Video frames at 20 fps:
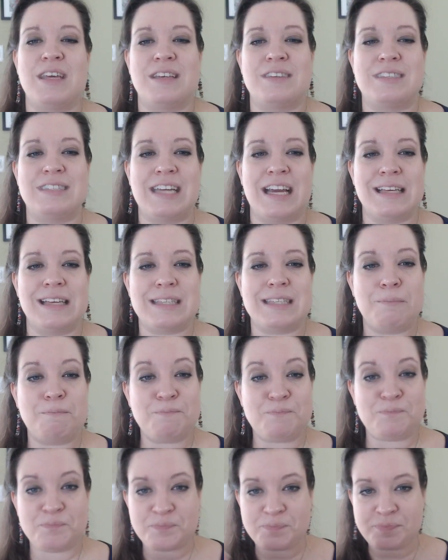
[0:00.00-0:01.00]
you these days?
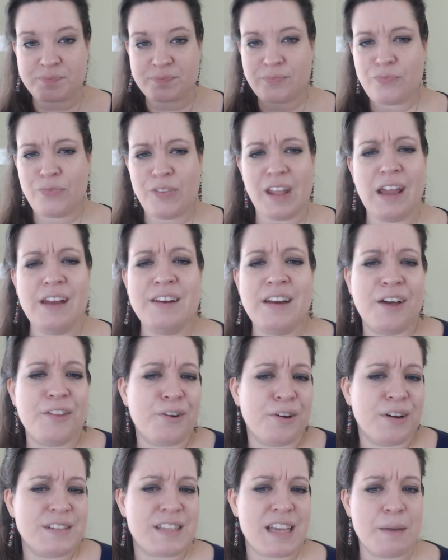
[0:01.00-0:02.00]

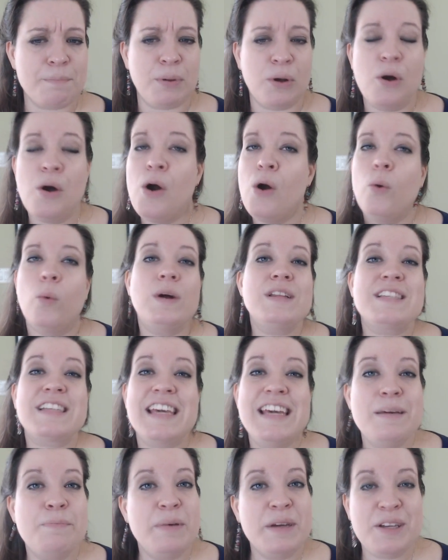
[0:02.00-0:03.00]
Another example, what's
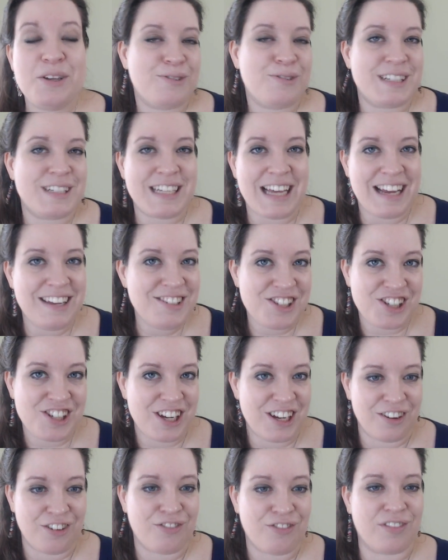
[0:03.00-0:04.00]
keeping your
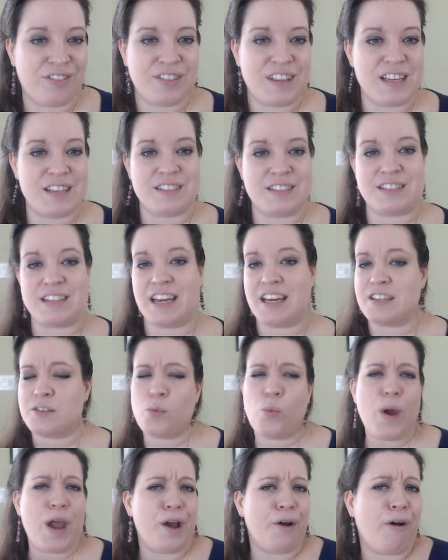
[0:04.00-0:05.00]
attention these
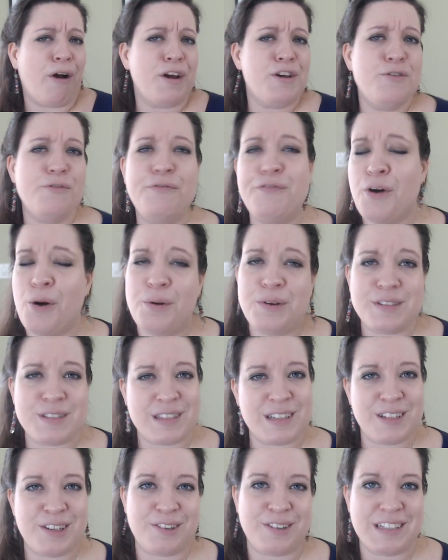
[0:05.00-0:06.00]
days? Where are you
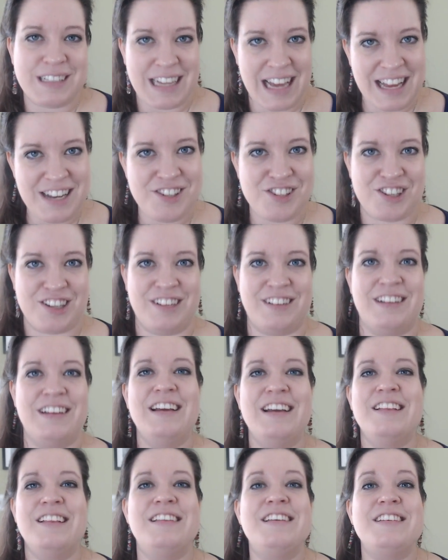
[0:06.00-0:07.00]
focusing your attention
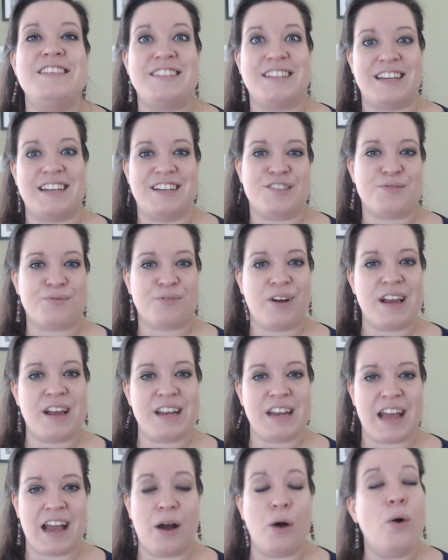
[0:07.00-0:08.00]
these days,
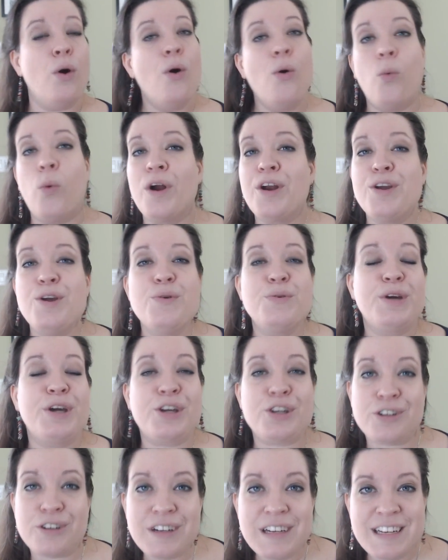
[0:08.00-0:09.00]
right now? What are you
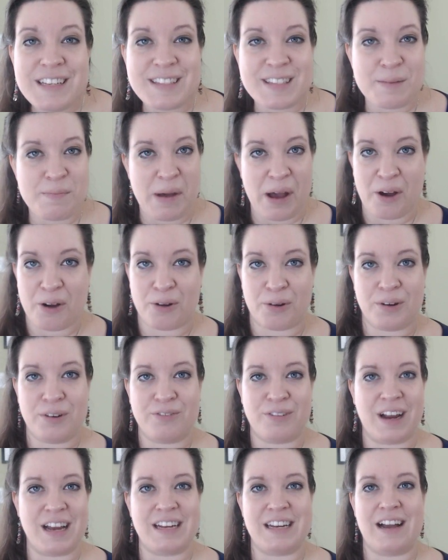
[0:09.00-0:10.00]
curious about
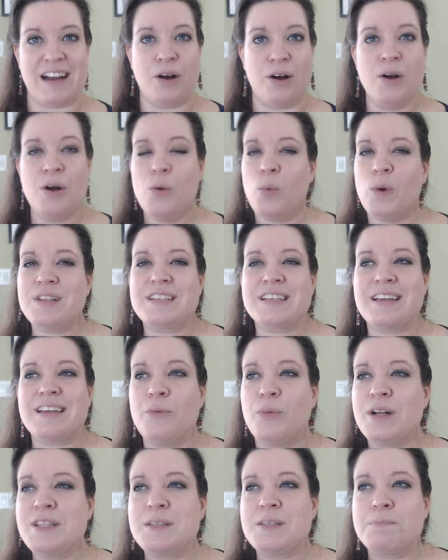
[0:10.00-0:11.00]
right now?
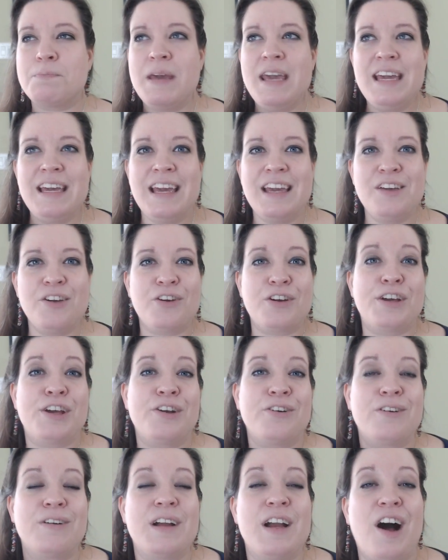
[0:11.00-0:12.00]
What's piquing your
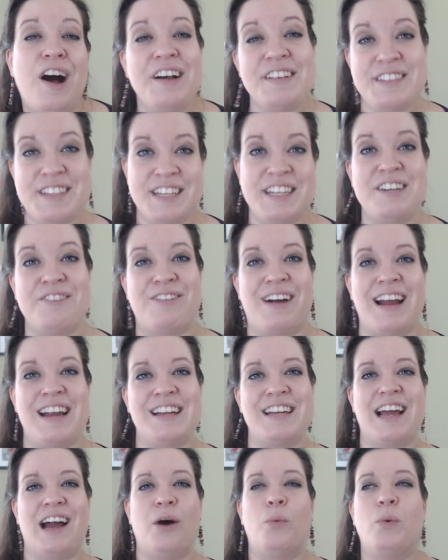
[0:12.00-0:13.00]
curiosity
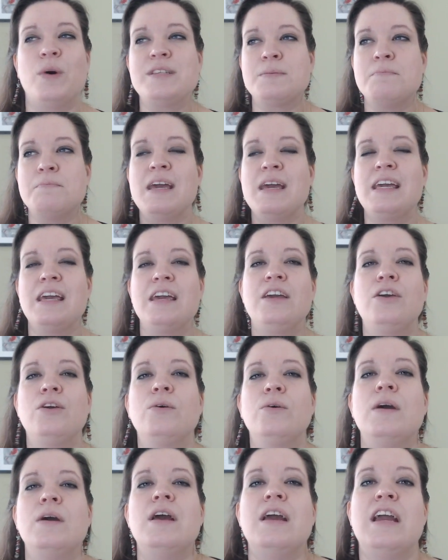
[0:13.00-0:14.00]
right now? What's making
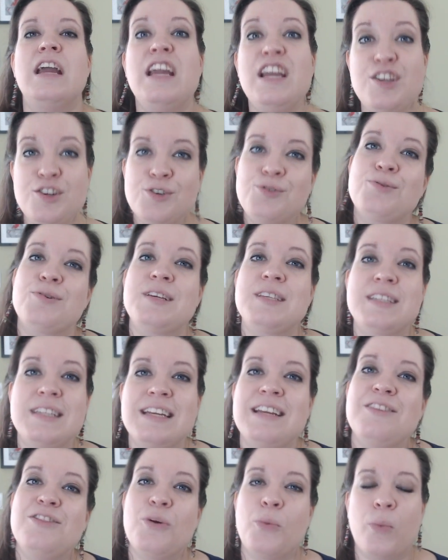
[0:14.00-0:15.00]
you
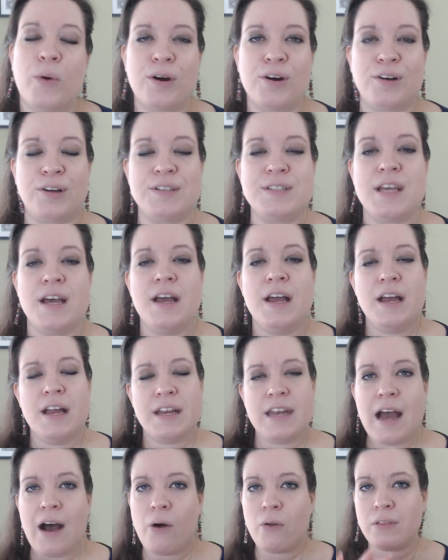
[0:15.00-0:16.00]
interested in the world?
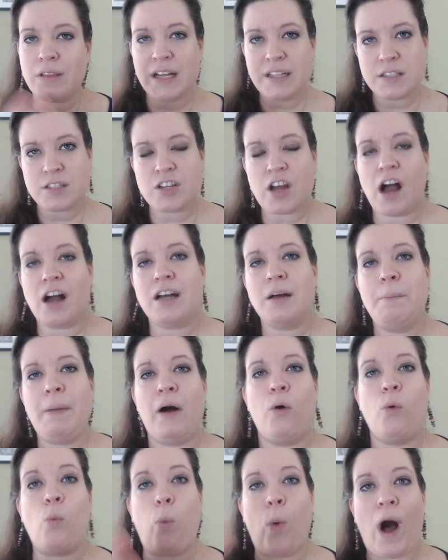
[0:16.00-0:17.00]
Now, let's talk
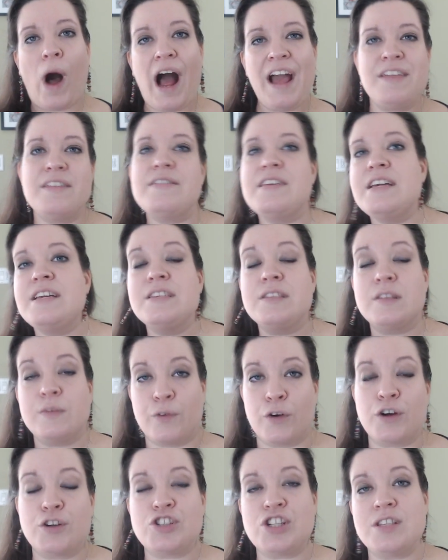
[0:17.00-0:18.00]
about why these
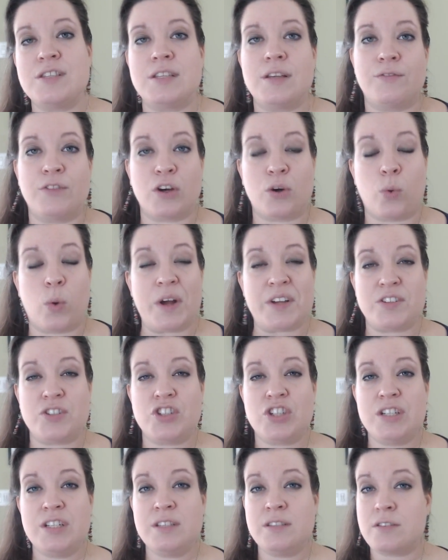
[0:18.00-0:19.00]
versions of the
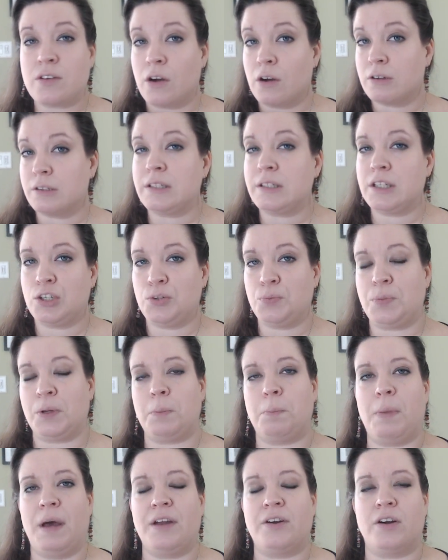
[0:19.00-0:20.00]
questions are a little
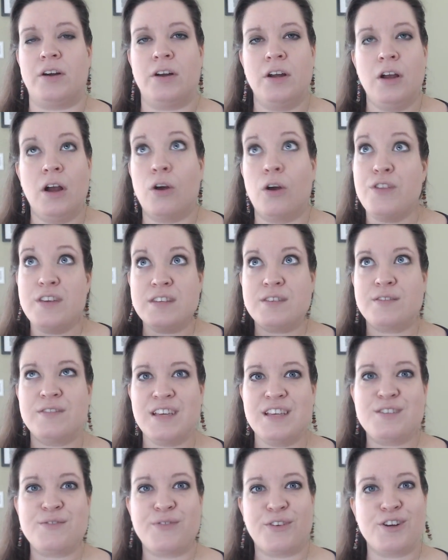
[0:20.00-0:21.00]
bit better. Or
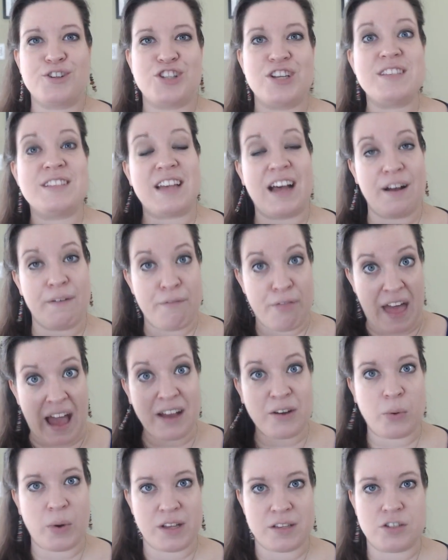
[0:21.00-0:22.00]
these versions of
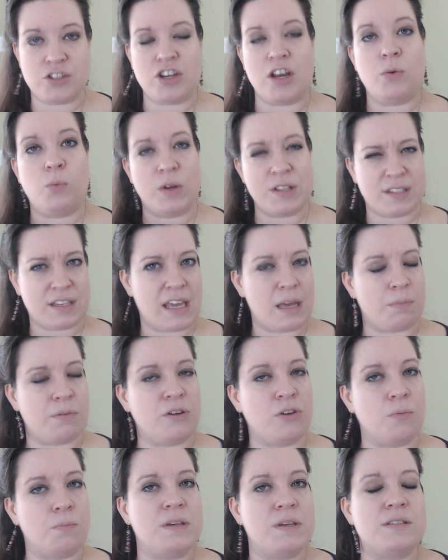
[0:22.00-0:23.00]
that question, what's
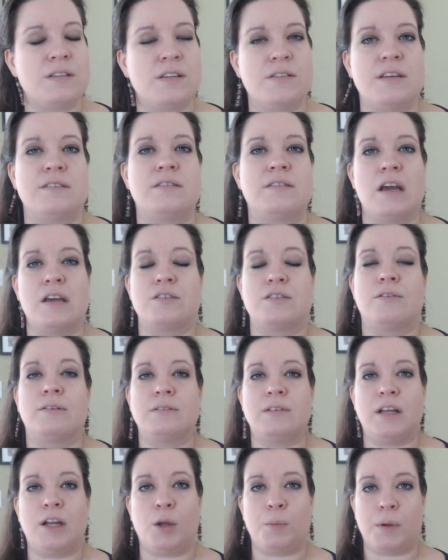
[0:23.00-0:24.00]
keeping you busy these days, are
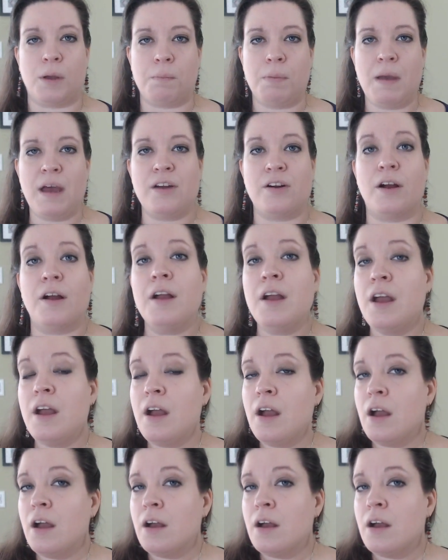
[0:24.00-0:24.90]
a little bit better.